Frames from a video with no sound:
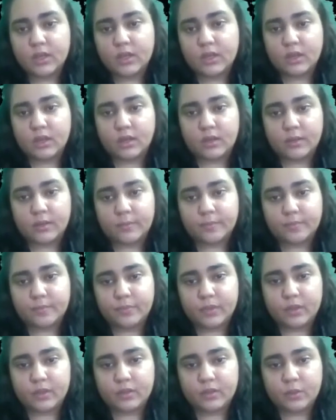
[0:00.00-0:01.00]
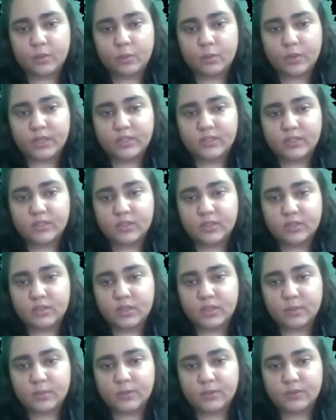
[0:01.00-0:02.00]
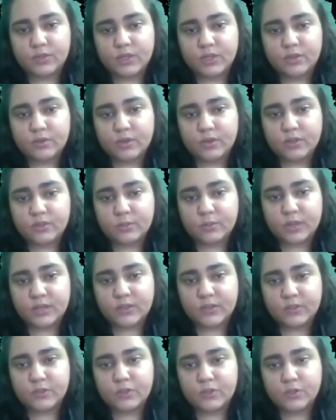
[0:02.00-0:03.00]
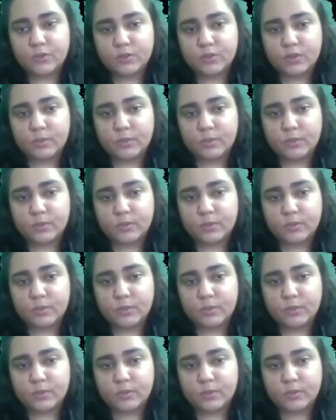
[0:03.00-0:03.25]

The weights W0 is minus 2,